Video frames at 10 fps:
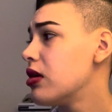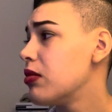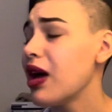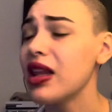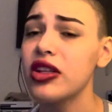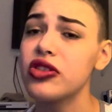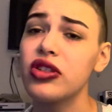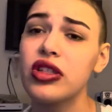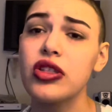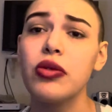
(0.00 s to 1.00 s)
My lizard
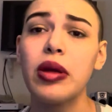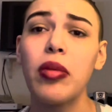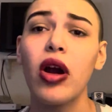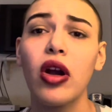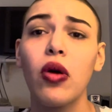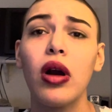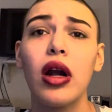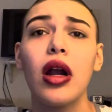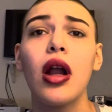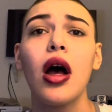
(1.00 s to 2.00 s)
is doing parkour.
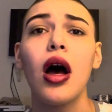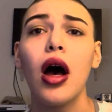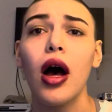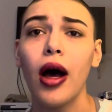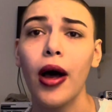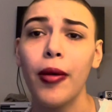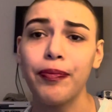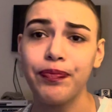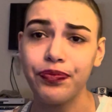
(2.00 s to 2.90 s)
But